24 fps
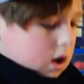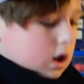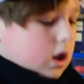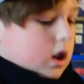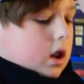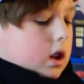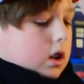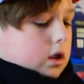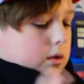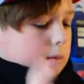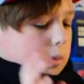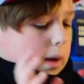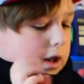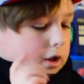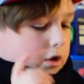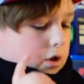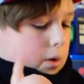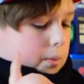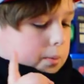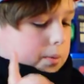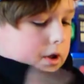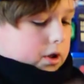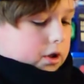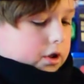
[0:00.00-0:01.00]
Smash
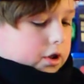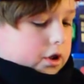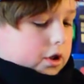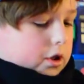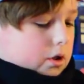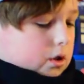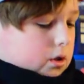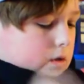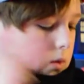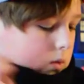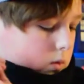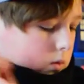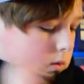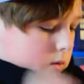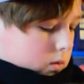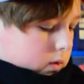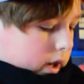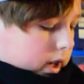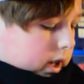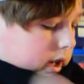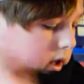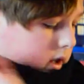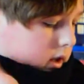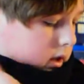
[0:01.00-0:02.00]
open two
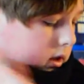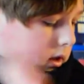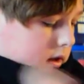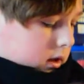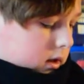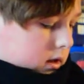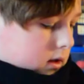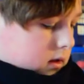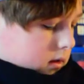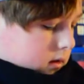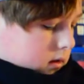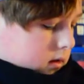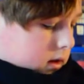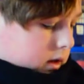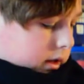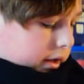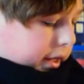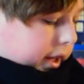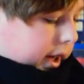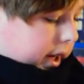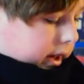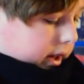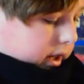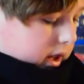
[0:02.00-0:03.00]
real
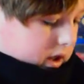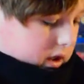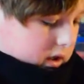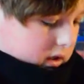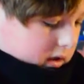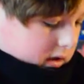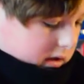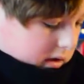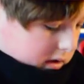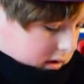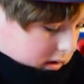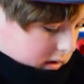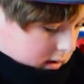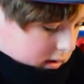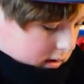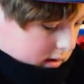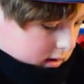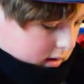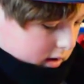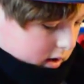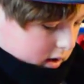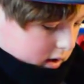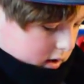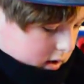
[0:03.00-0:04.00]
figgies,
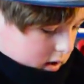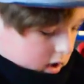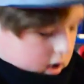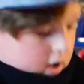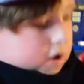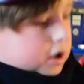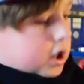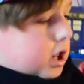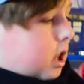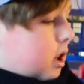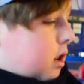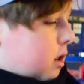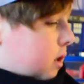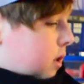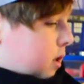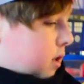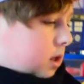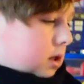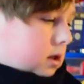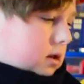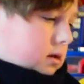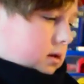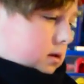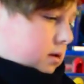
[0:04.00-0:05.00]
uh,
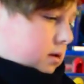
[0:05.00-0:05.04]
geodes.